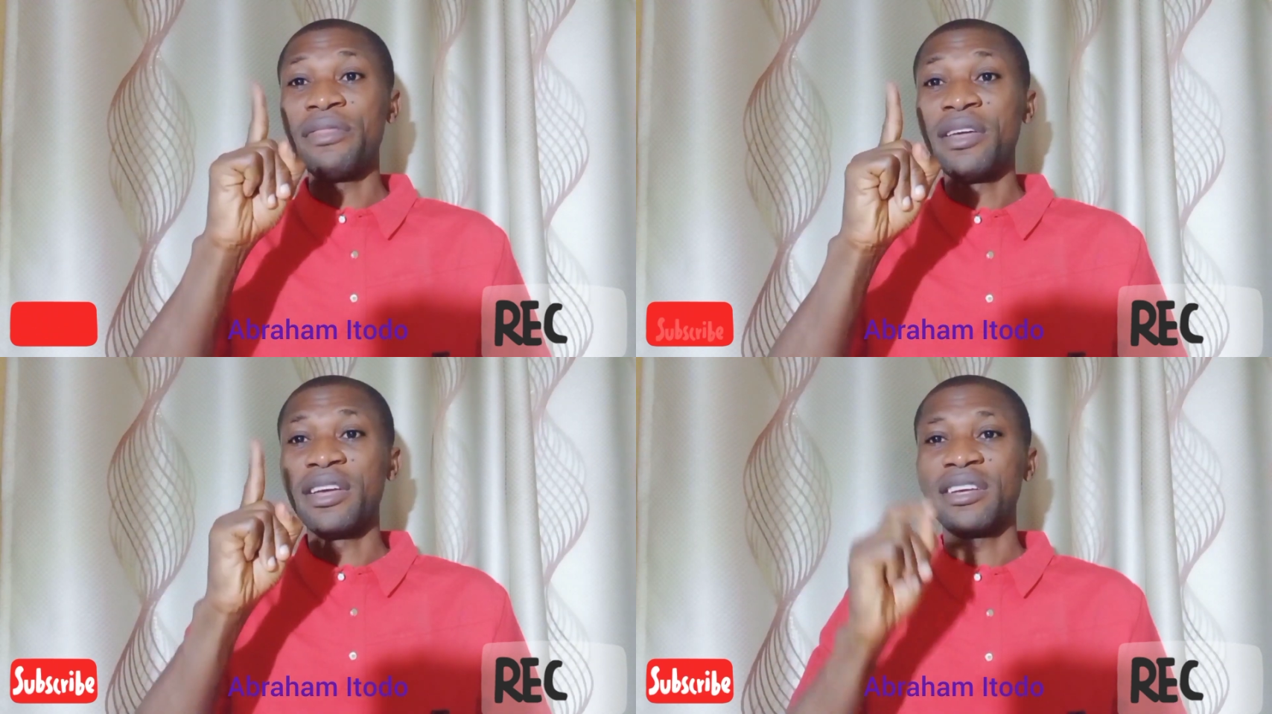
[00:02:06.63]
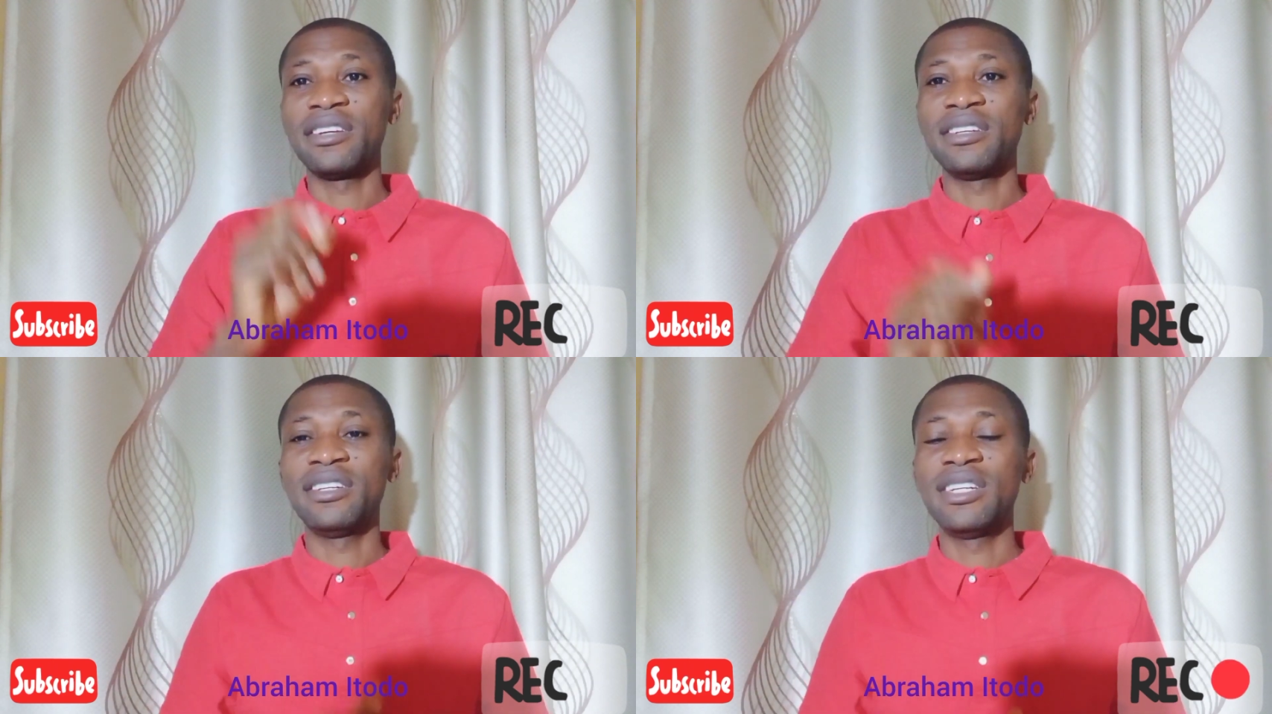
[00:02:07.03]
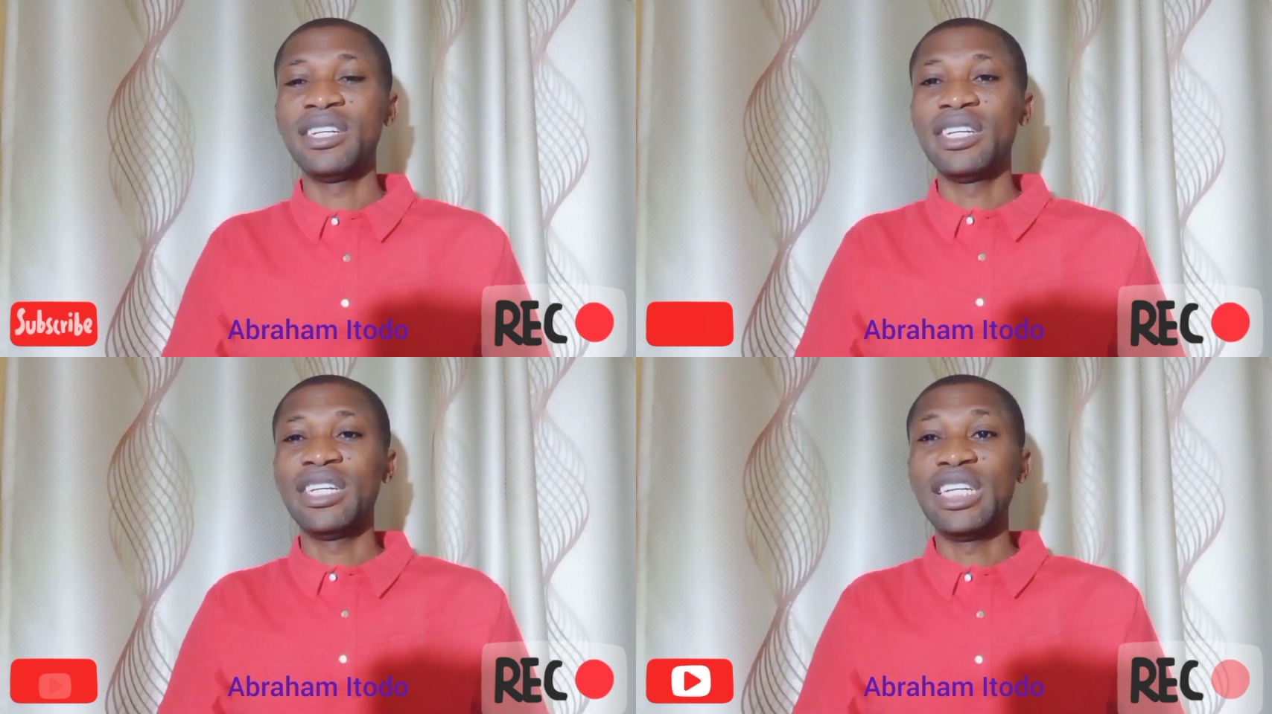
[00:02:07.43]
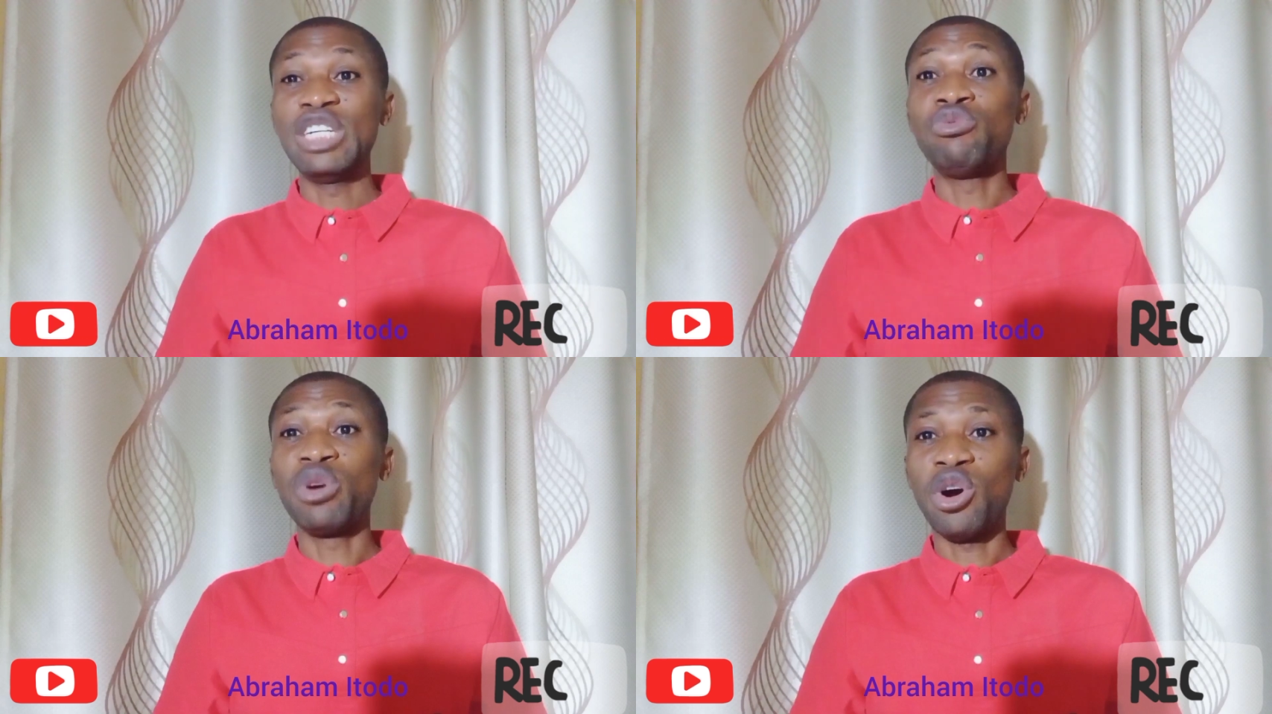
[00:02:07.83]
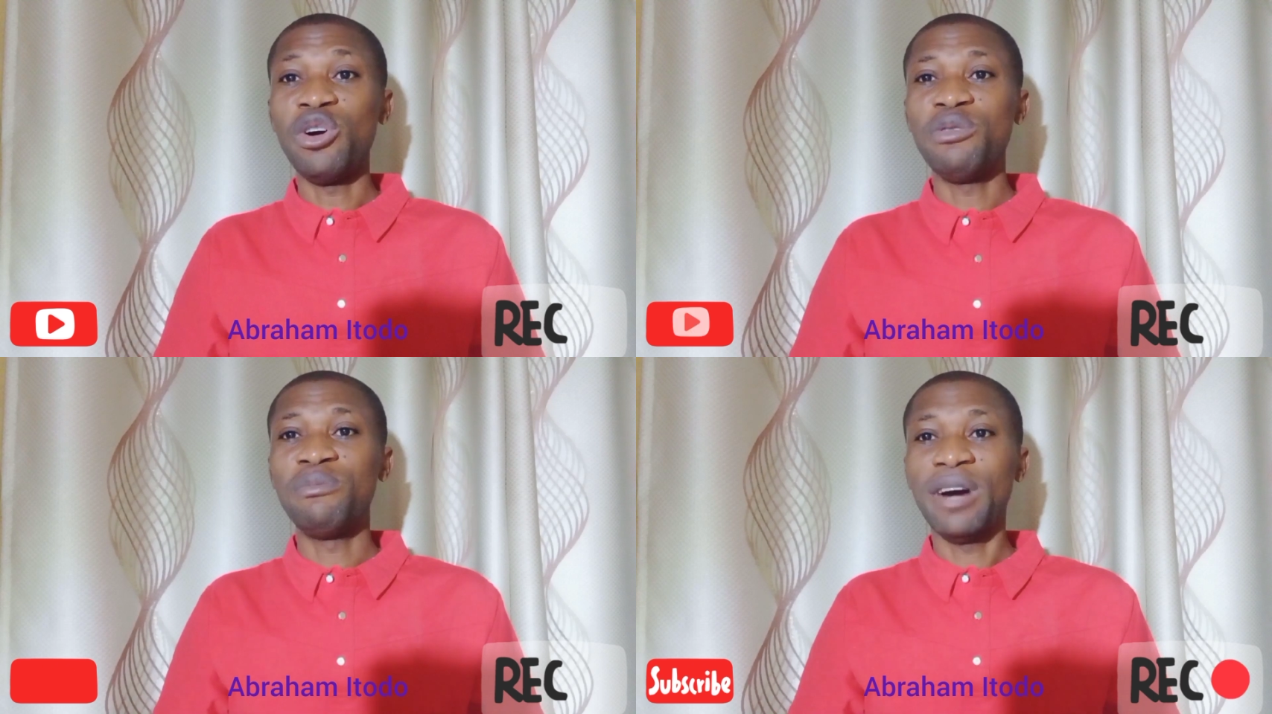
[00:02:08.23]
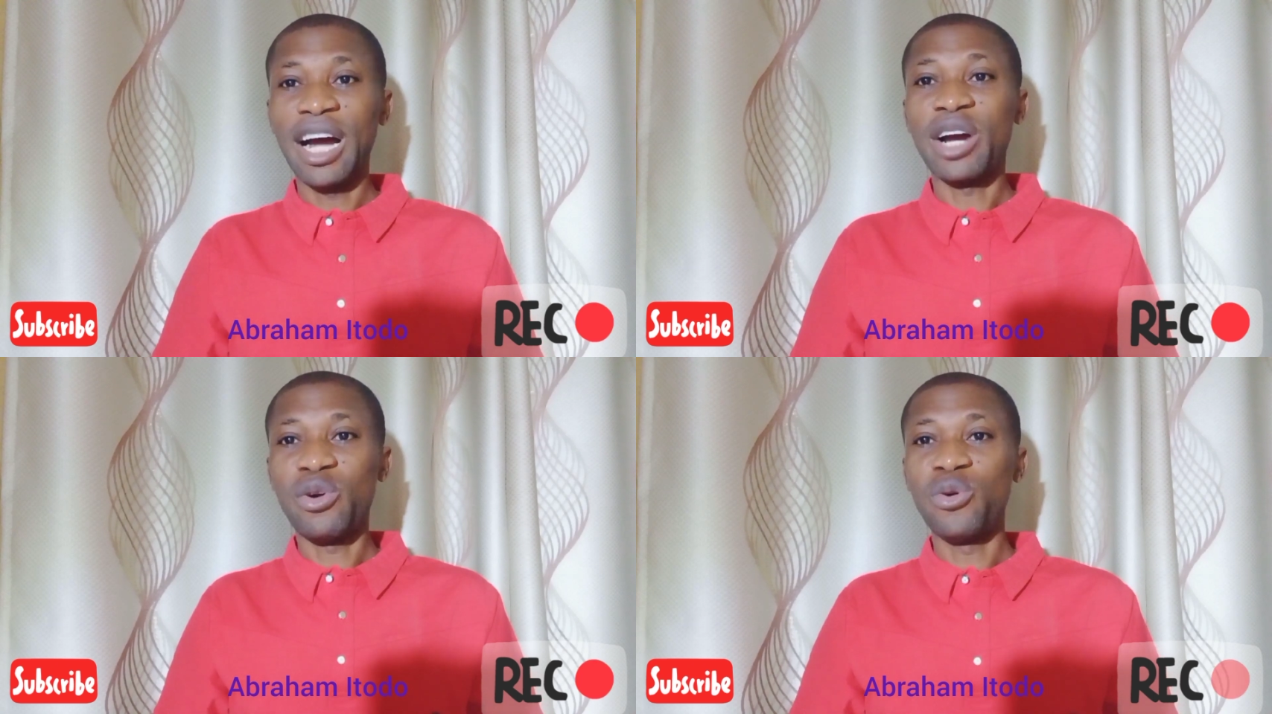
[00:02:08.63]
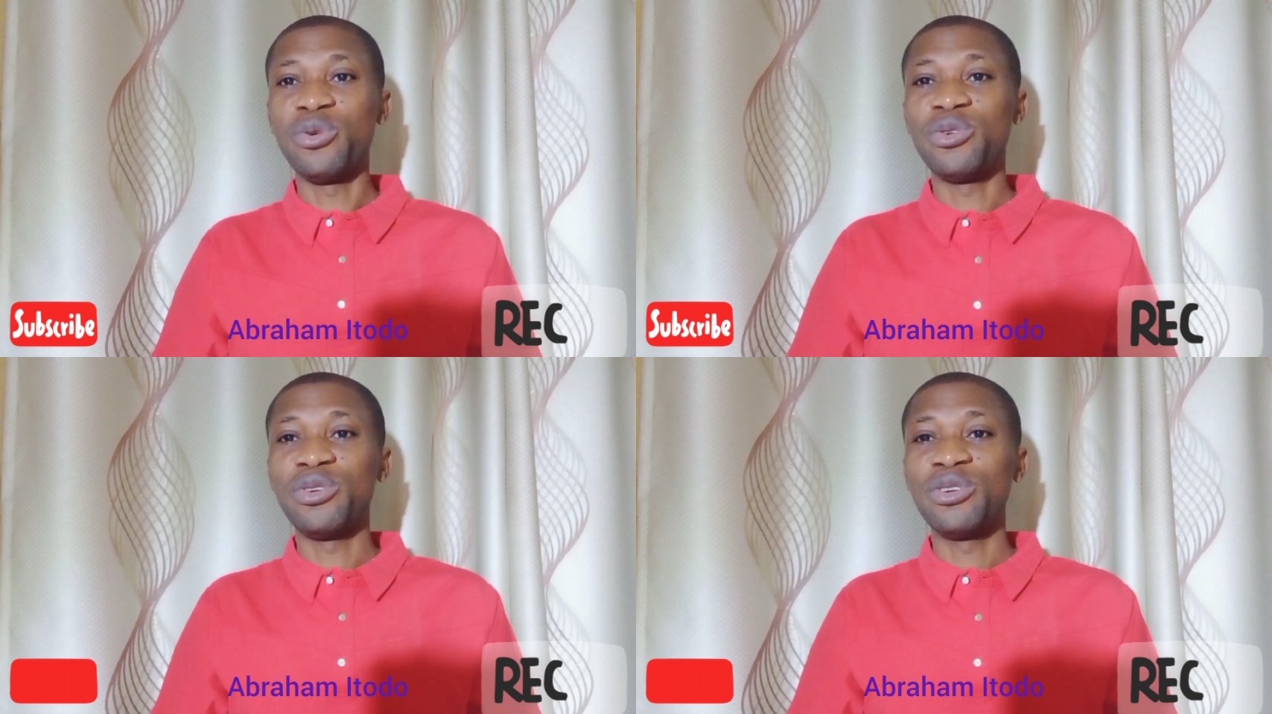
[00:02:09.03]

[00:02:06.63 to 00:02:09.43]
day. It will come and go.